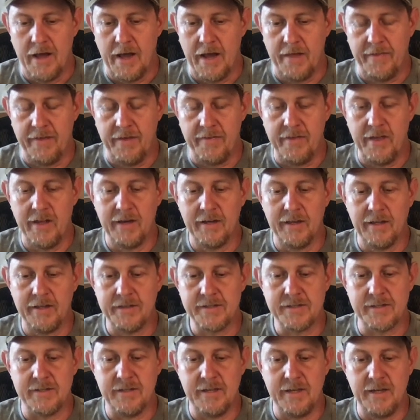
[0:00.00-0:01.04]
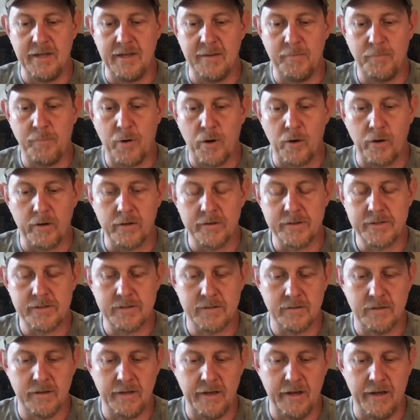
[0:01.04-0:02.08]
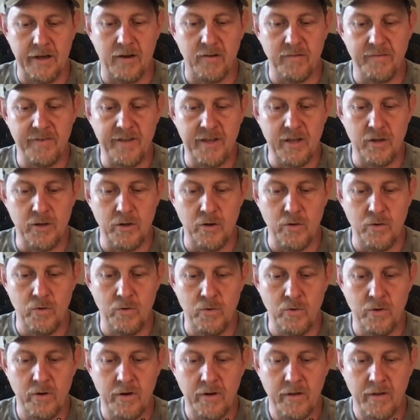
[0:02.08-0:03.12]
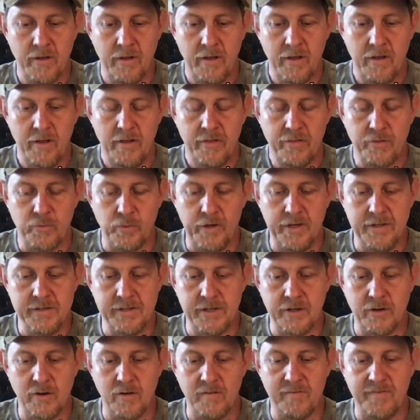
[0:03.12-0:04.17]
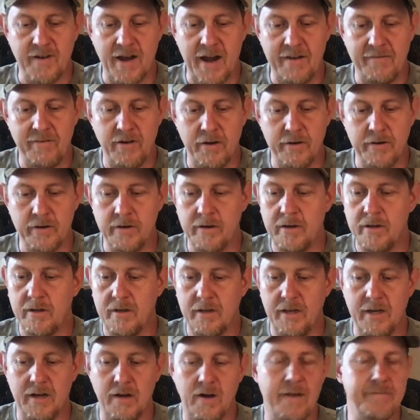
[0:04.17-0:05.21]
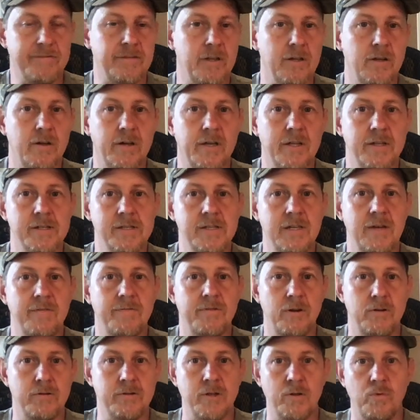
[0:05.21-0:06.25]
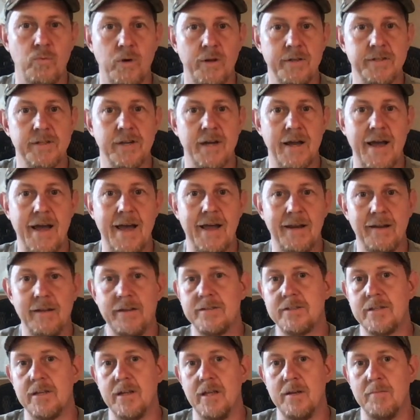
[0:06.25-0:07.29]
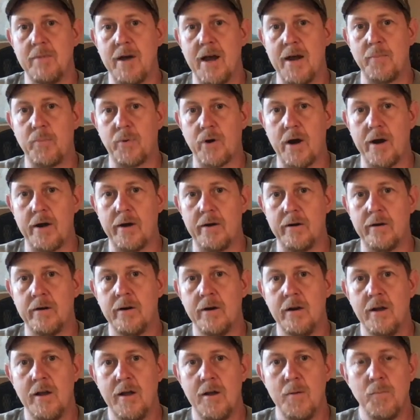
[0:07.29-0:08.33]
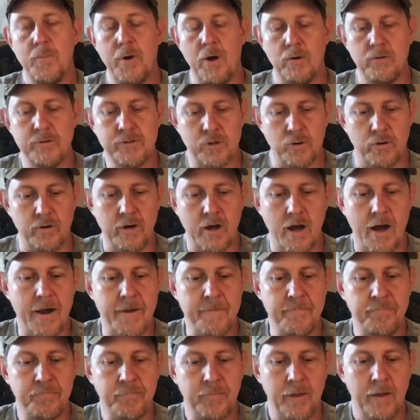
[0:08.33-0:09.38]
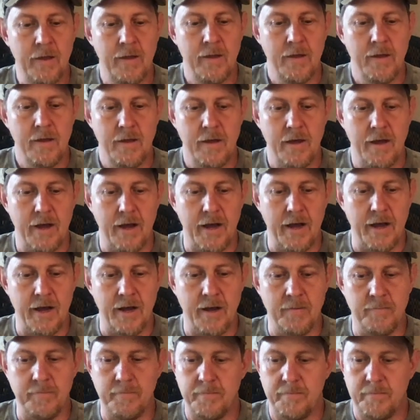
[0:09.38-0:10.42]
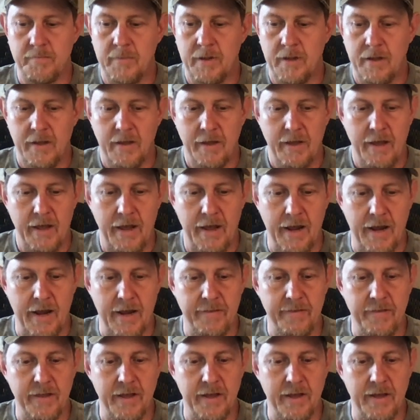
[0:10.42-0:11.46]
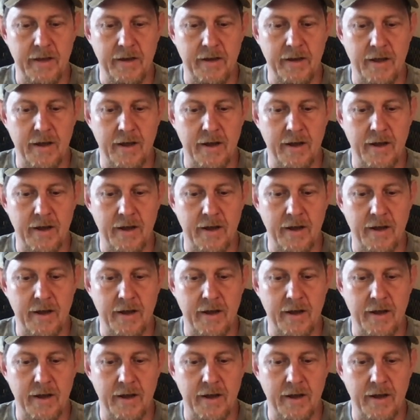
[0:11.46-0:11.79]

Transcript: They then list the parts, LVU 30500, and I'll have to look and see if those are the ones that I had listed in my prior post or not. And then